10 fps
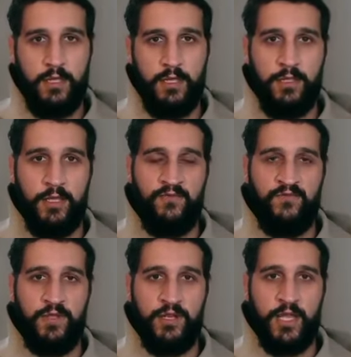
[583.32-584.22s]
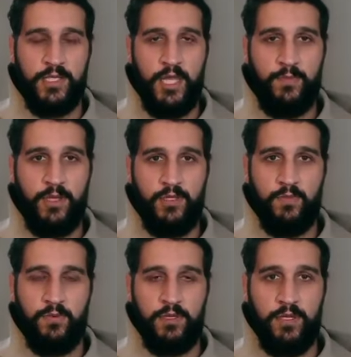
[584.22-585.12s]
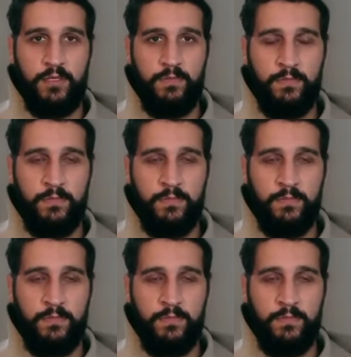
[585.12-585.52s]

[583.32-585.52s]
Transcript: And then for the next time that you breathe in,